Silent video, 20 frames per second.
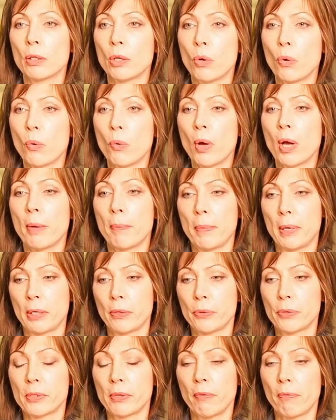low
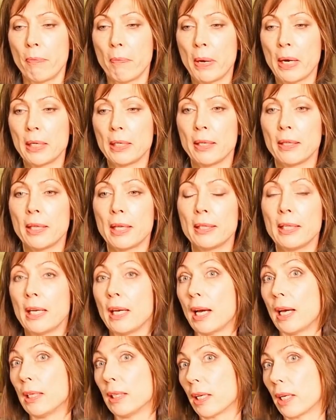amounts of money that
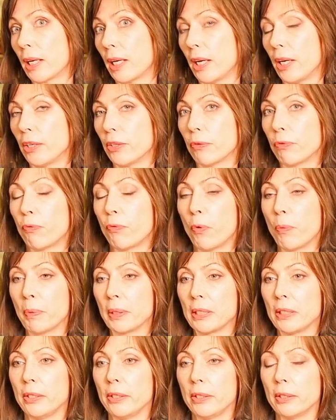they allocate for
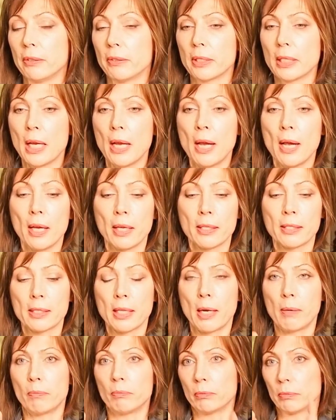materials.
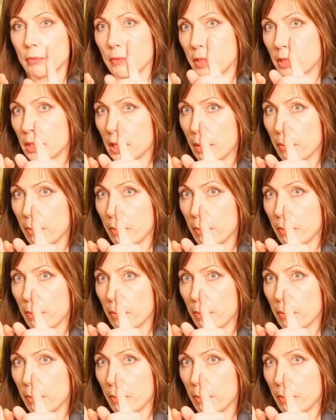Some